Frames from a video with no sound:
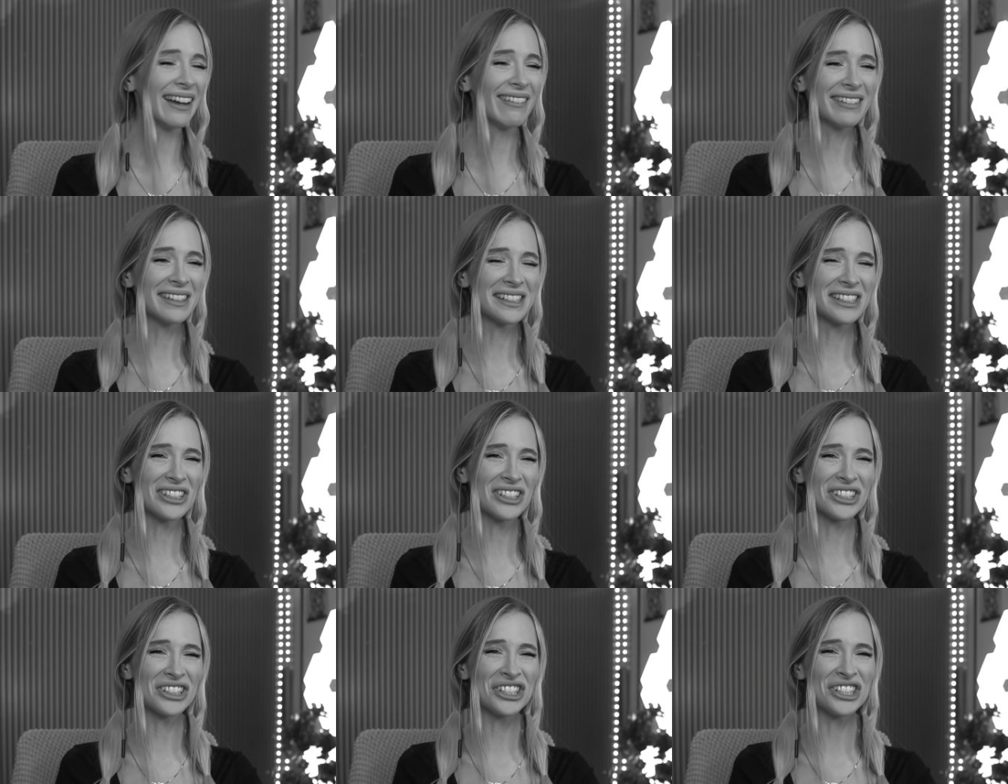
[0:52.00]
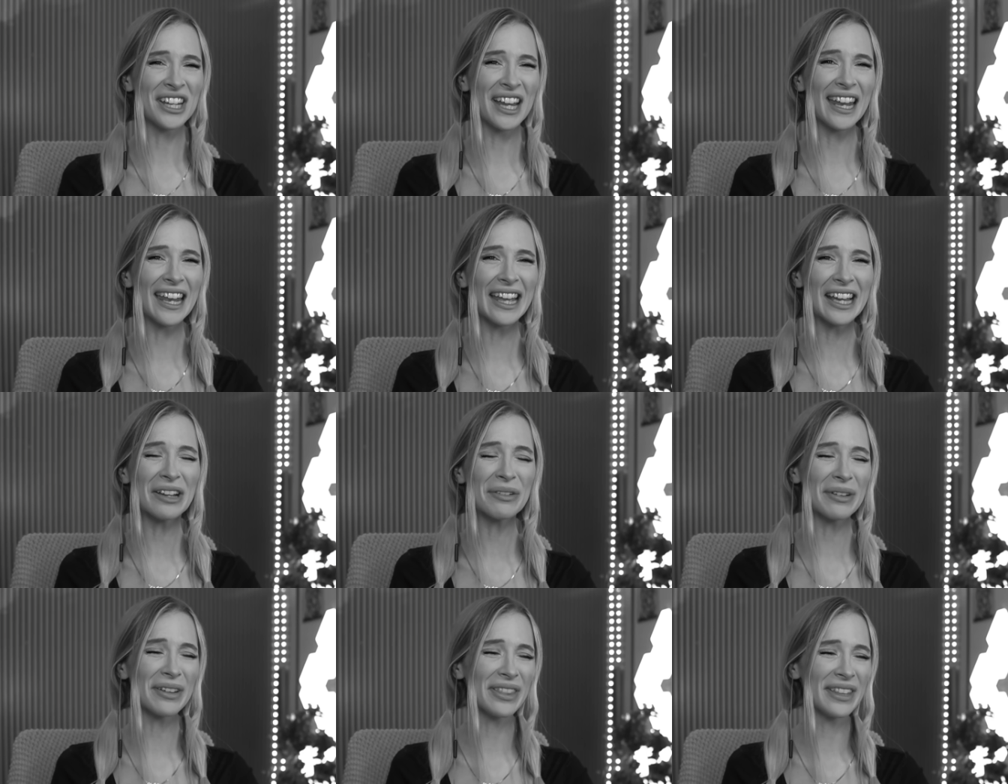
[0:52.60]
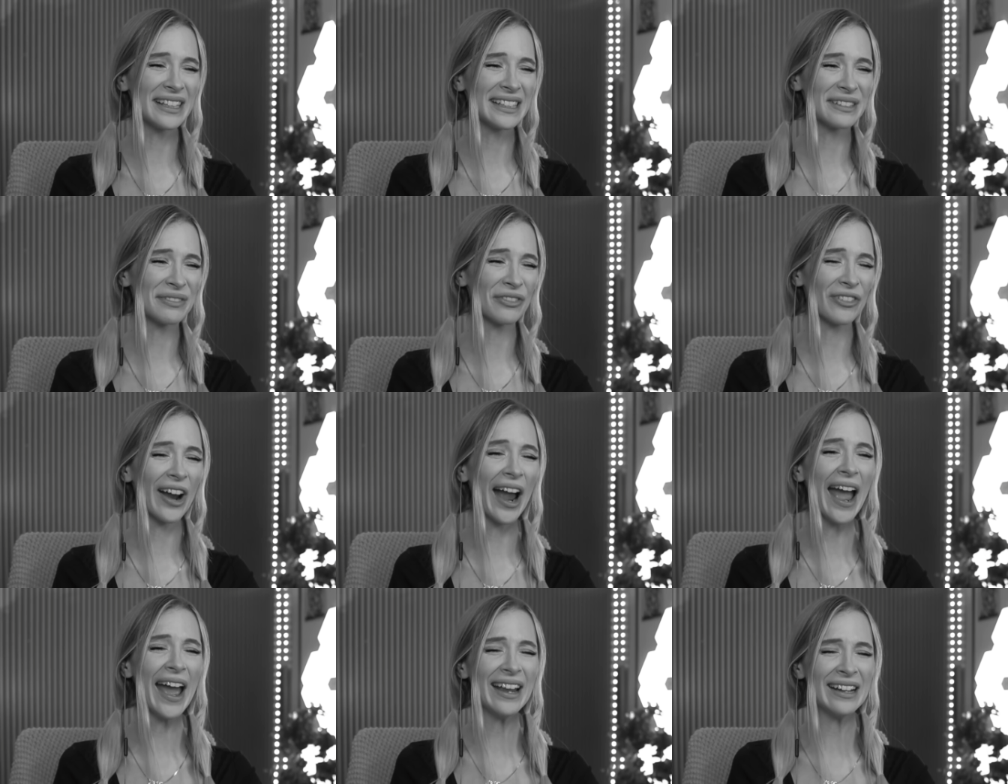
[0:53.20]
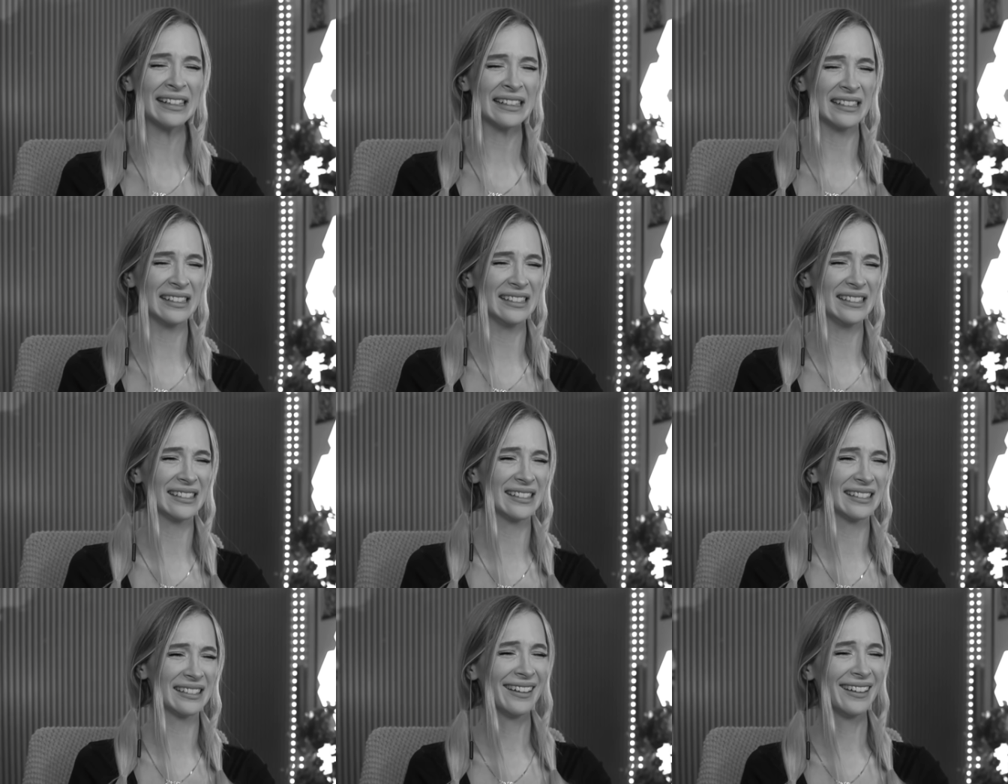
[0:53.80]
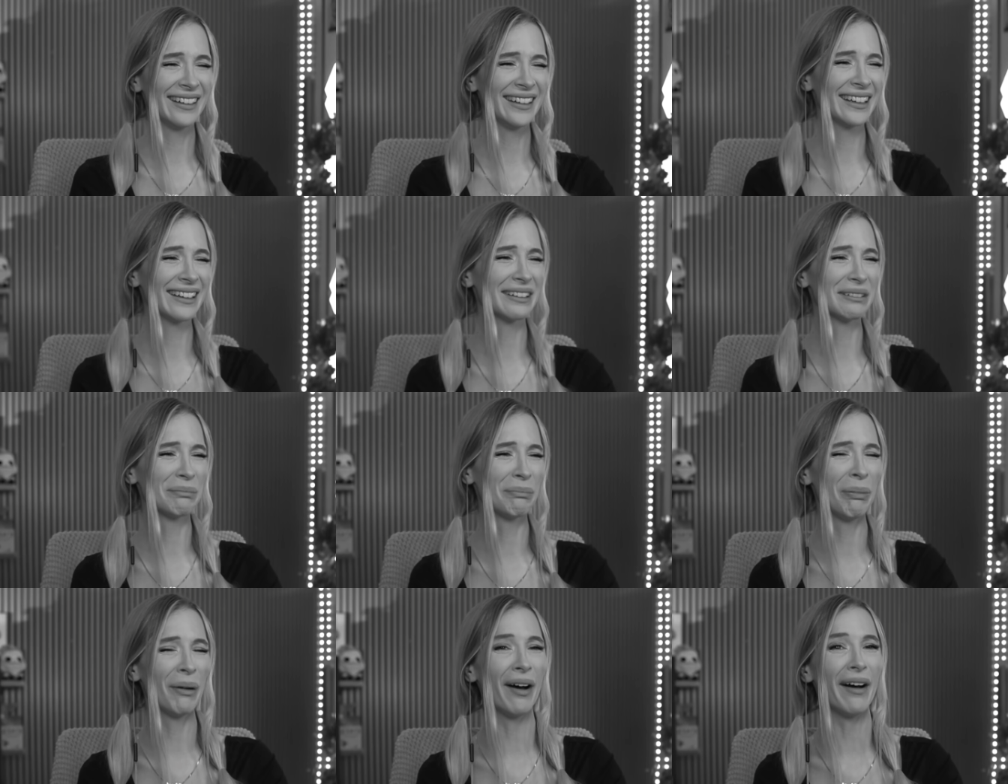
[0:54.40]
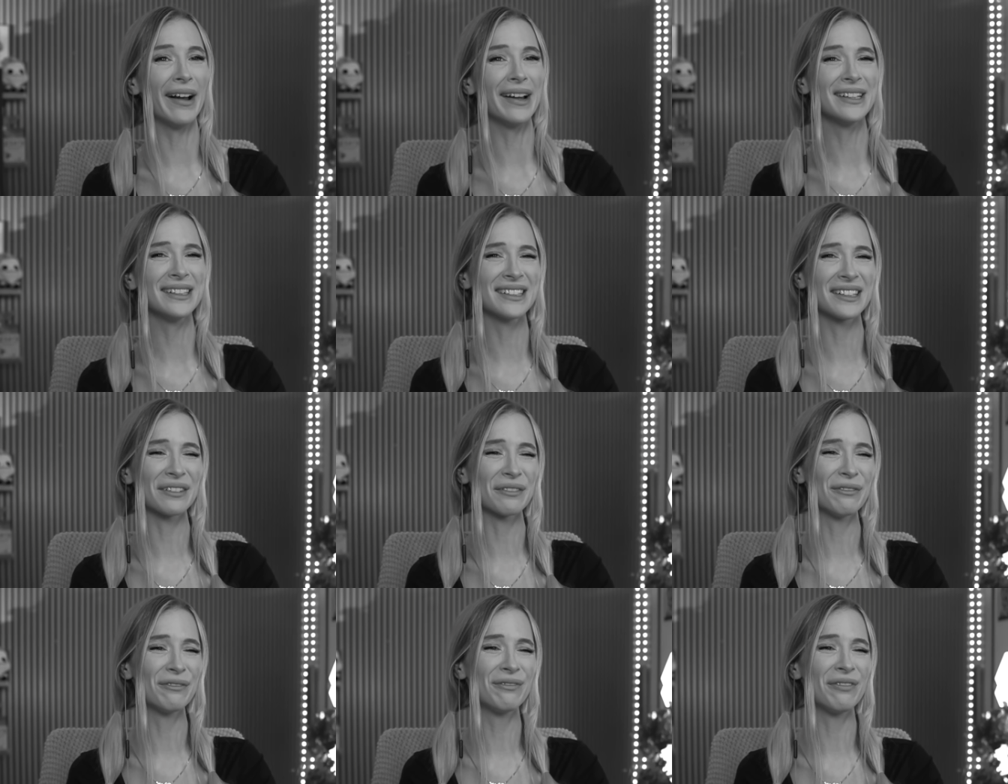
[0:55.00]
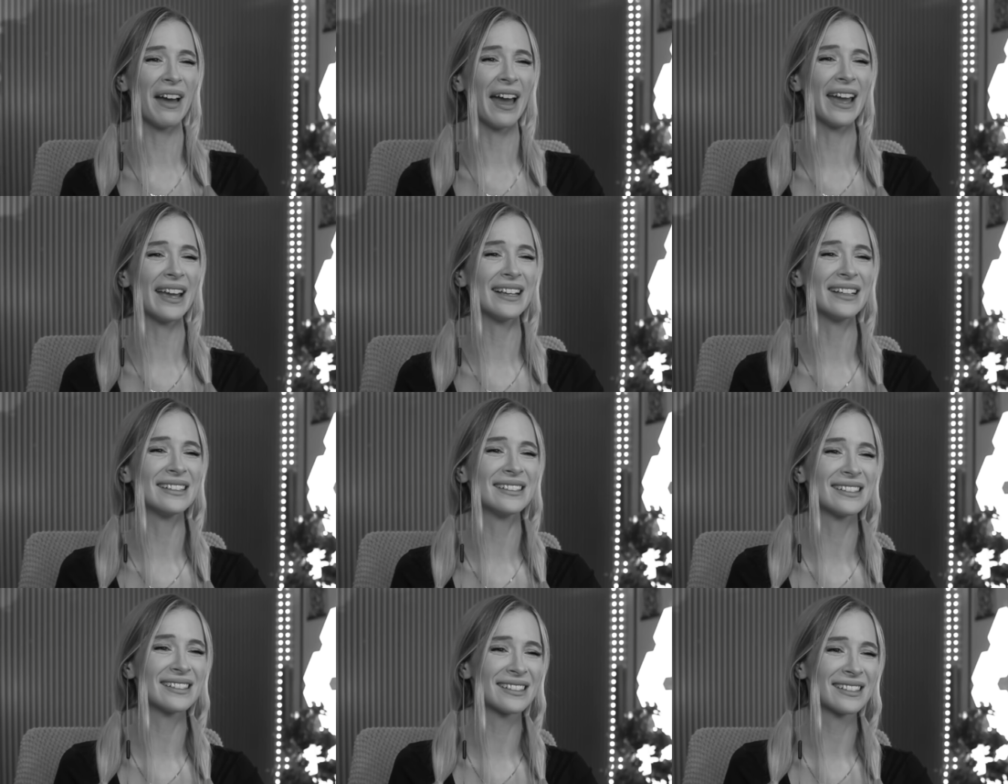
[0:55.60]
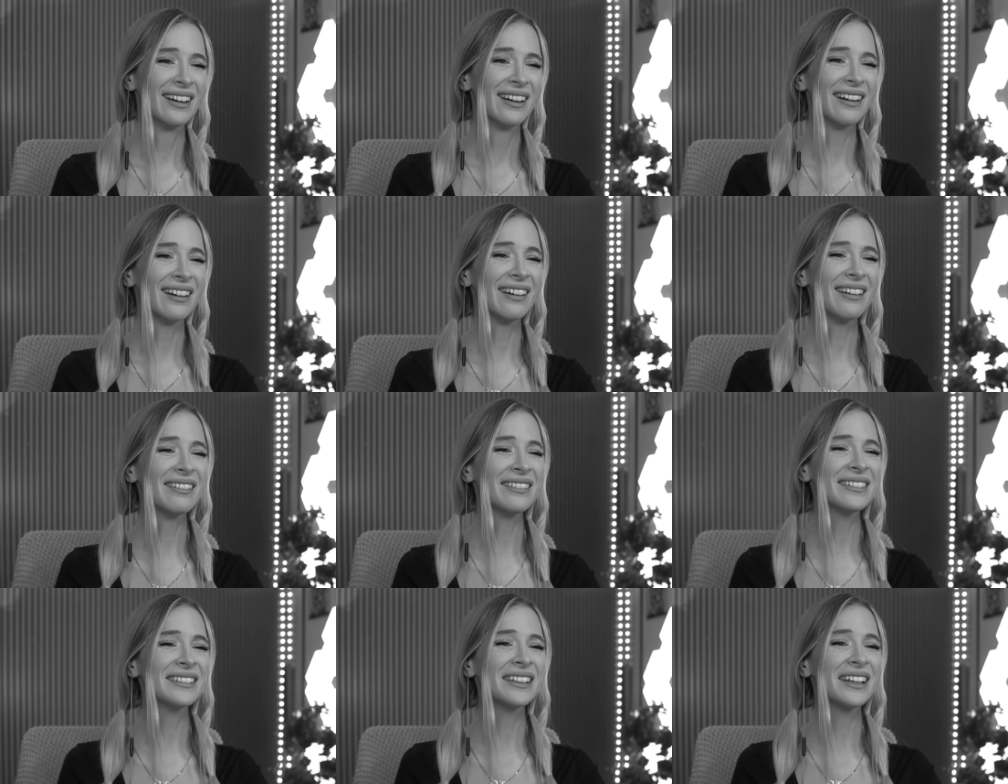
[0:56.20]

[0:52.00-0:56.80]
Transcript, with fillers: was just chilling with his friends. He got a pie to the face. Oh